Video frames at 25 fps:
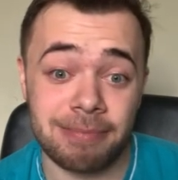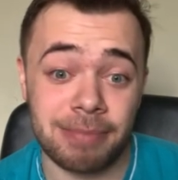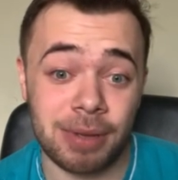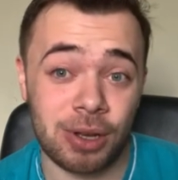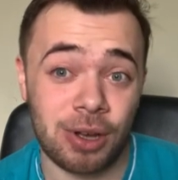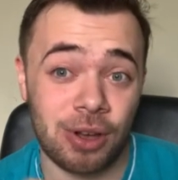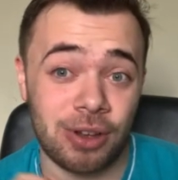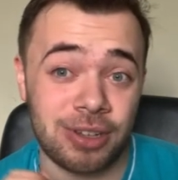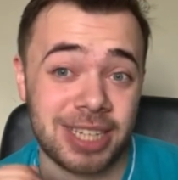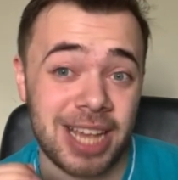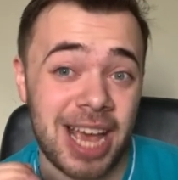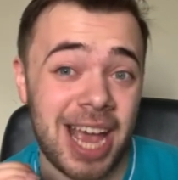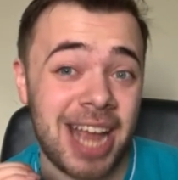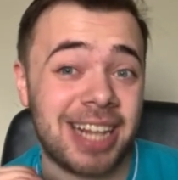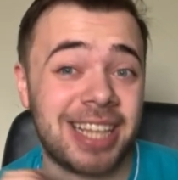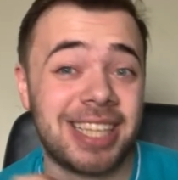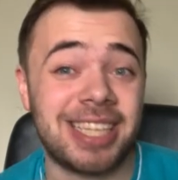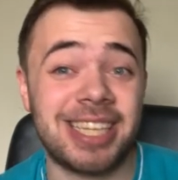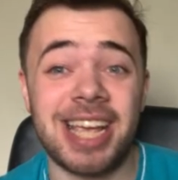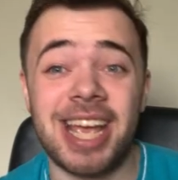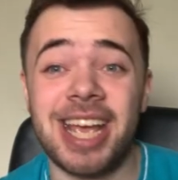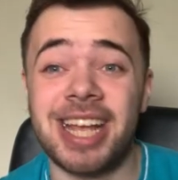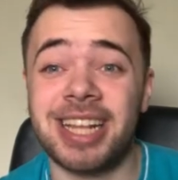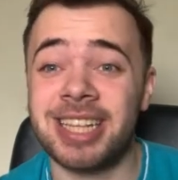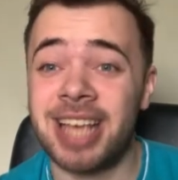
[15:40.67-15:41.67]
because it
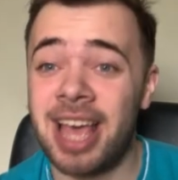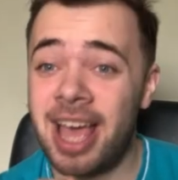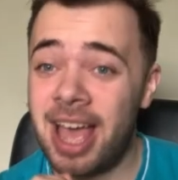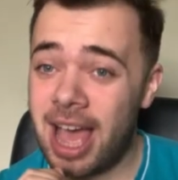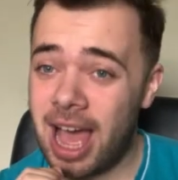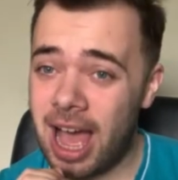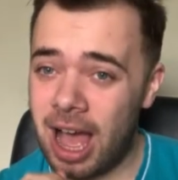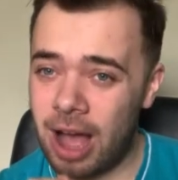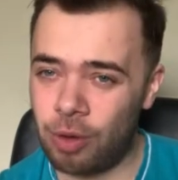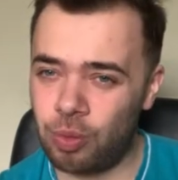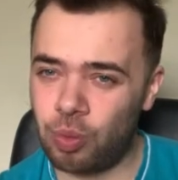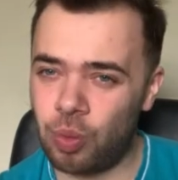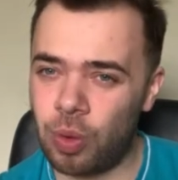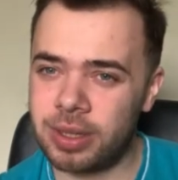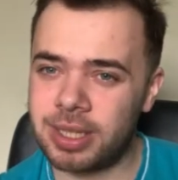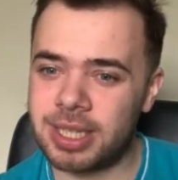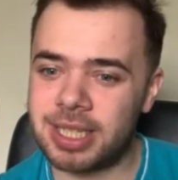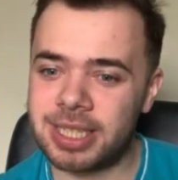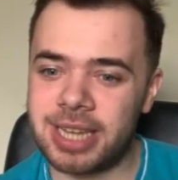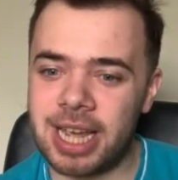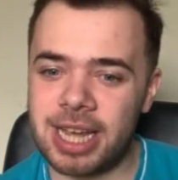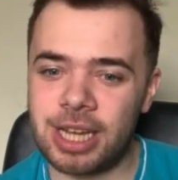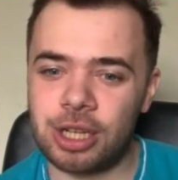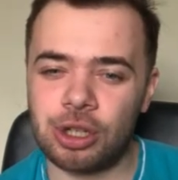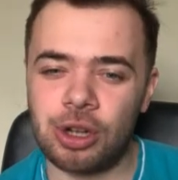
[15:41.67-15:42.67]
did at one
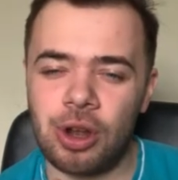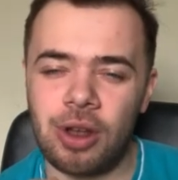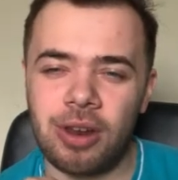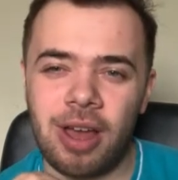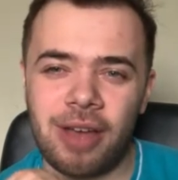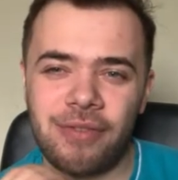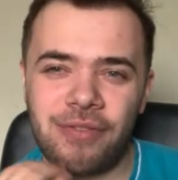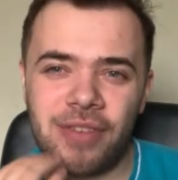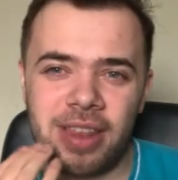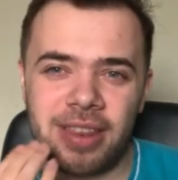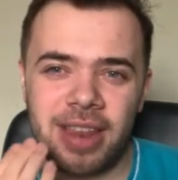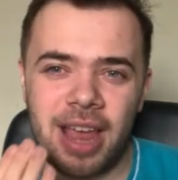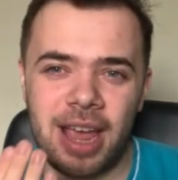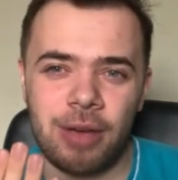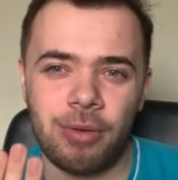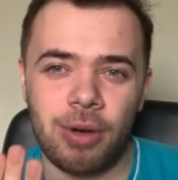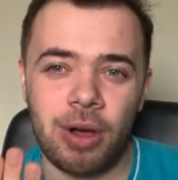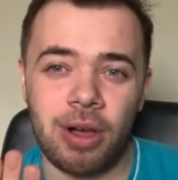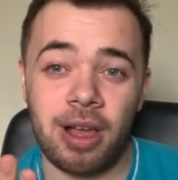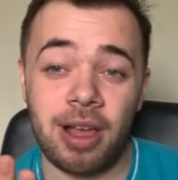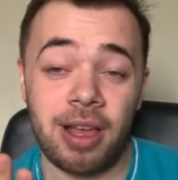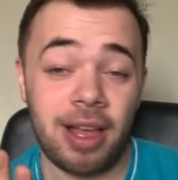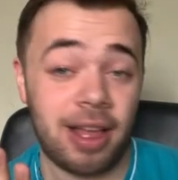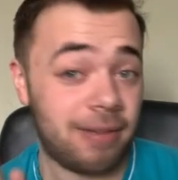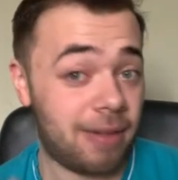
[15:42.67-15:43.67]
stage look like that they were